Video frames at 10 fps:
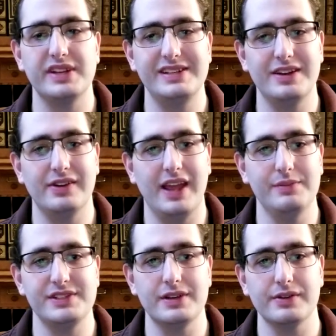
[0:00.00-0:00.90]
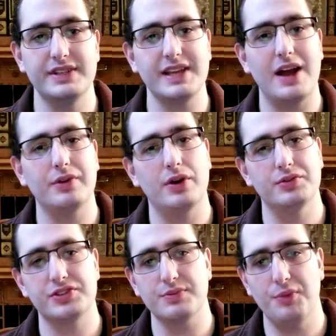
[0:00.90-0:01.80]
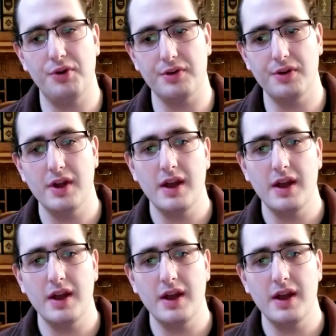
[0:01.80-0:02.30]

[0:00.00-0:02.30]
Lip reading: dinner game series How to Host a Murder,